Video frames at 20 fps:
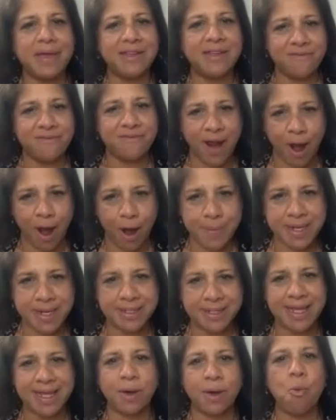
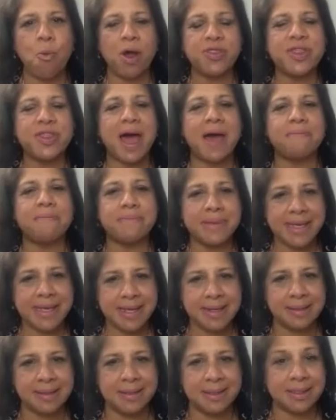environment and what that
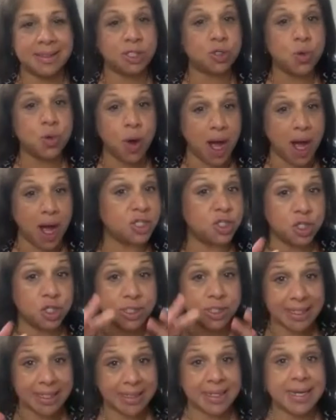means to us
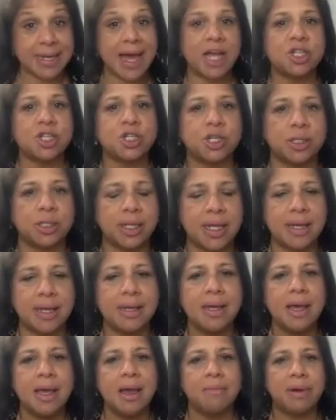just internationally
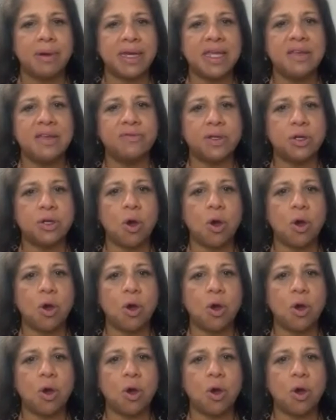but even mm-hmm.